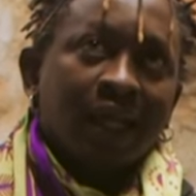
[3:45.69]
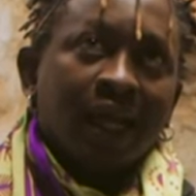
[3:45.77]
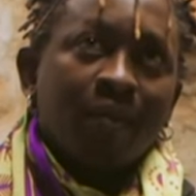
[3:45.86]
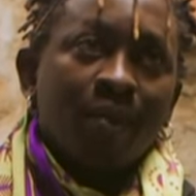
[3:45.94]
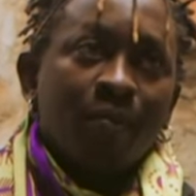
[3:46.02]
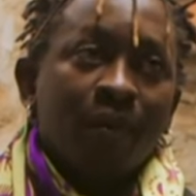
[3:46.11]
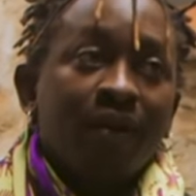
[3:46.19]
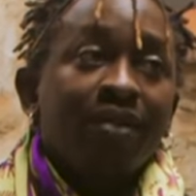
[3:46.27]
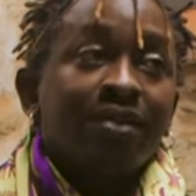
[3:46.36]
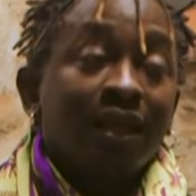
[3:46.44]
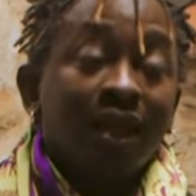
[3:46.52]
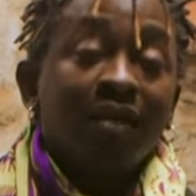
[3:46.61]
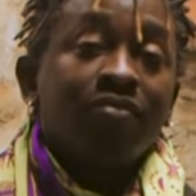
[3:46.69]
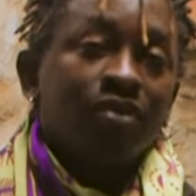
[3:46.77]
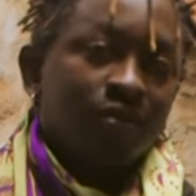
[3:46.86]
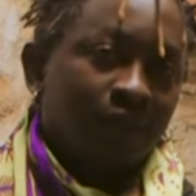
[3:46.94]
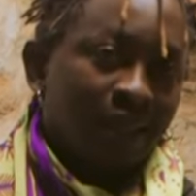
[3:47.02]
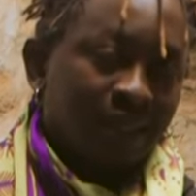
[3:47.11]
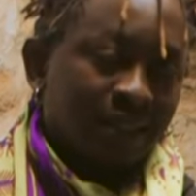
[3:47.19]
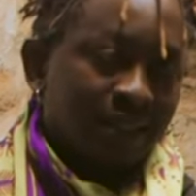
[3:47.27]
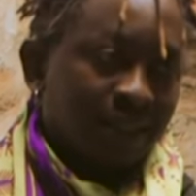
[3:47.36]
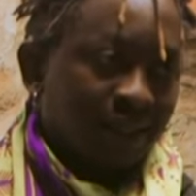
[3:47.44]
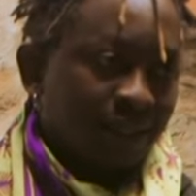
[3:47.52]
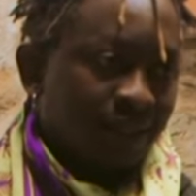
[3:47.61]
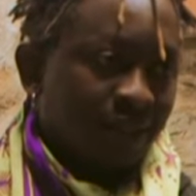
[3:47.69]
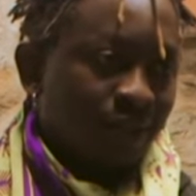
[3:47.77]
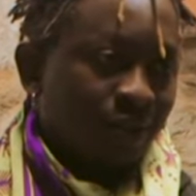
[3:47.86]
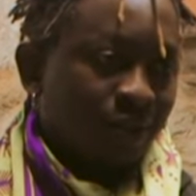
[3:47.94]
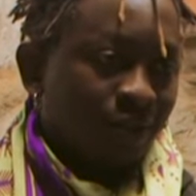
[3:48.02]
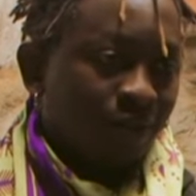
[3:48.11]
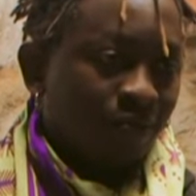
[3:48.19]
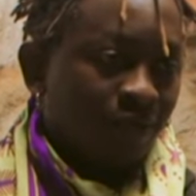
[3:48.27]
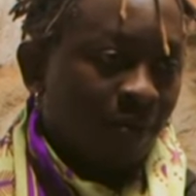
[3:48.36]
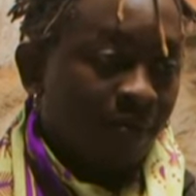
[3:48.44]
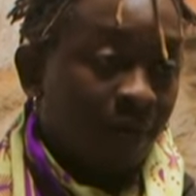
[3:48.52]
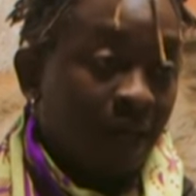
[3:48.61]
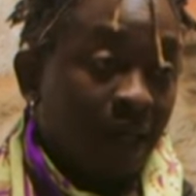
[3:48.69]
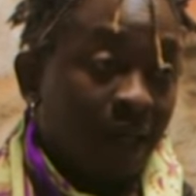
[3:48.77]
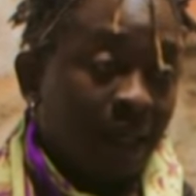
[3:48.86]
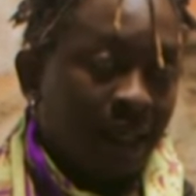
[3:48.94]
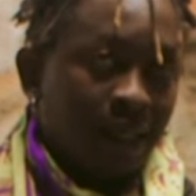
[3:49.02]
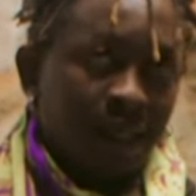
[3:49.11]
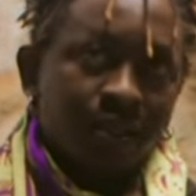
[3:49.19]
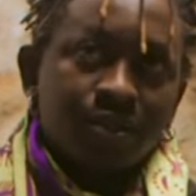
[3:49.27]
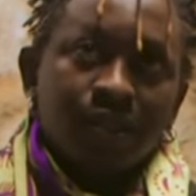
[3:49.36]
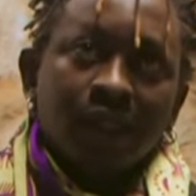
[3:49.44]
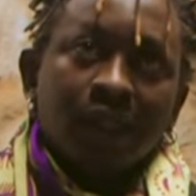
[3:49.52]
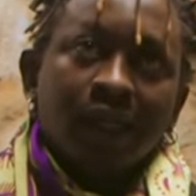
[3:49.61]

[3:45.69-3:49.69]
And my parents loved to dance. And so from a very early age,